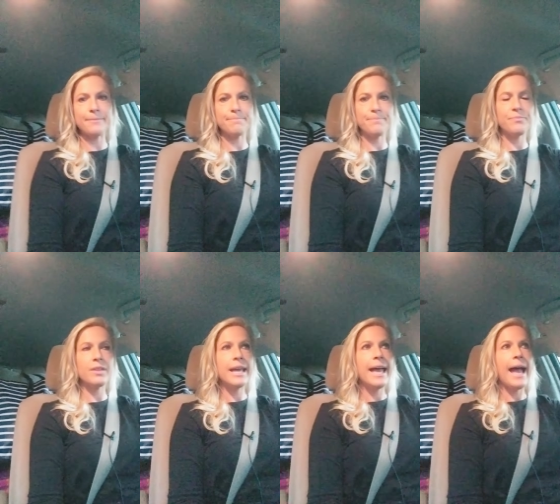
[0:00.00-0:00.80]

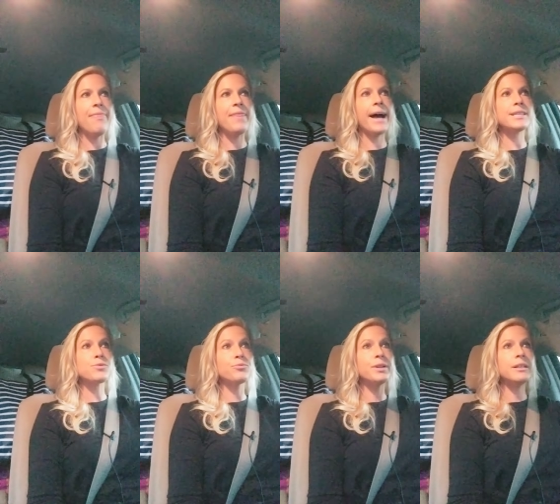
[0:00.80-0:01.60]
And that's
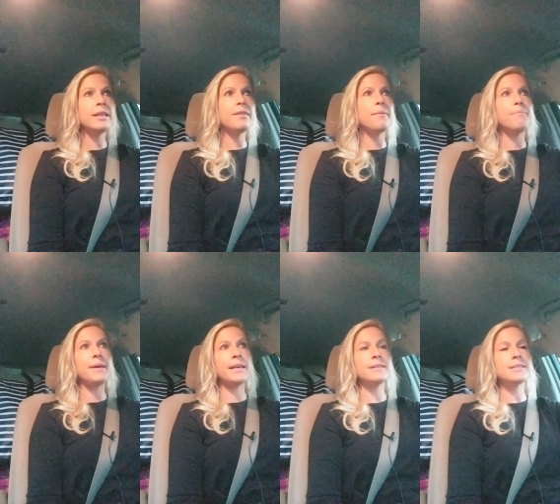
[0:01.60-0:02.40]
really the
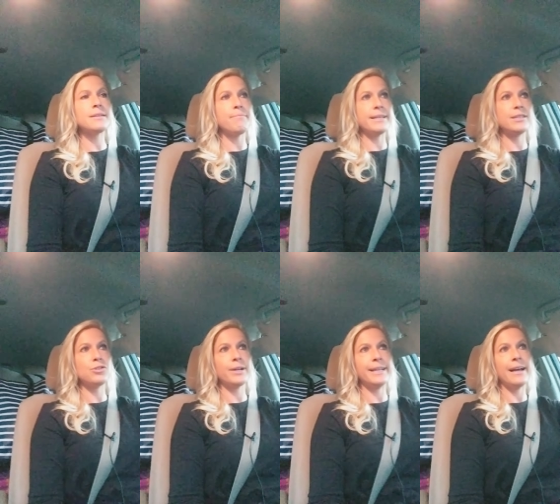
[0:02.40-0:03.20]
biggest message
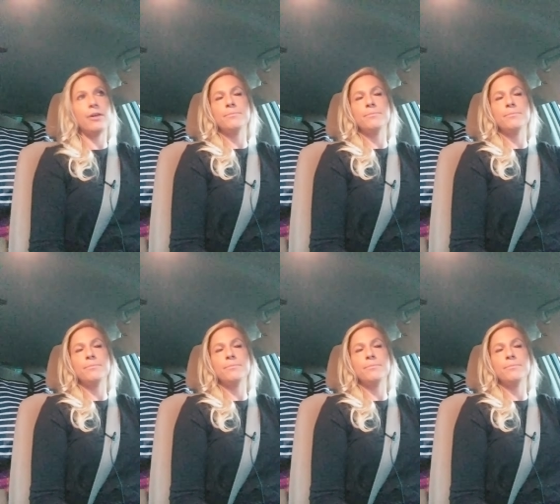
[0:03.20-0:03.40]
right now.